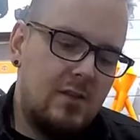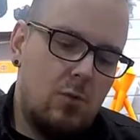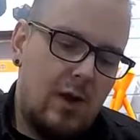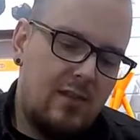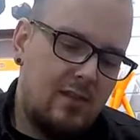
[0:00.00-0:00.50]
the
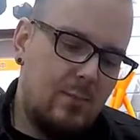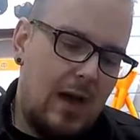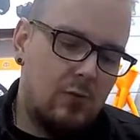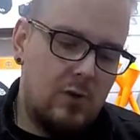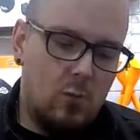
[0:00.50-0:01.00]
way this
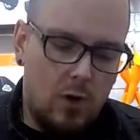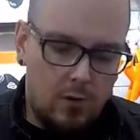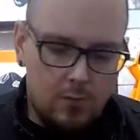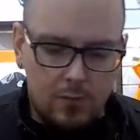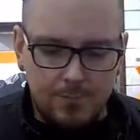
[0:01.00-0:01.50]
battery
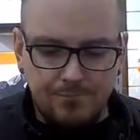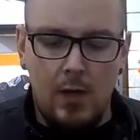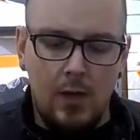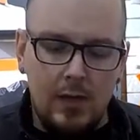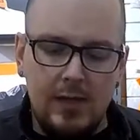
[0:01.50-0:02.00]
works
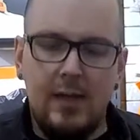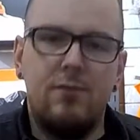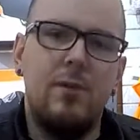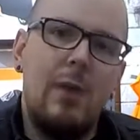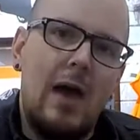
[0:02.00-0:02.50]
give
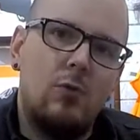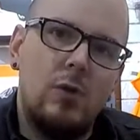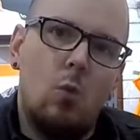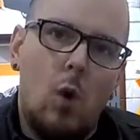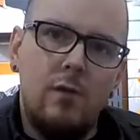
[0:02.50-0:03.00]
the battery
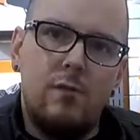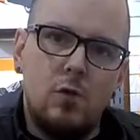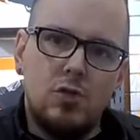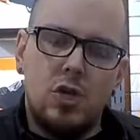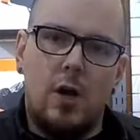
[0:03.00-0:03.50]
one
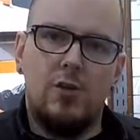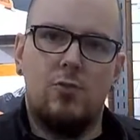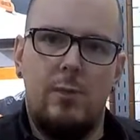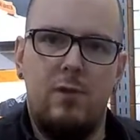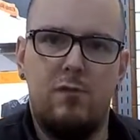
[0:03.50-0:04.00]
full charge
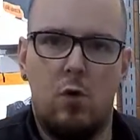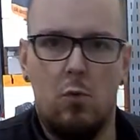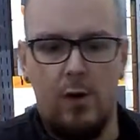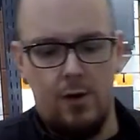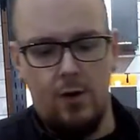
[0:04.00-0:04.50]
right before winter,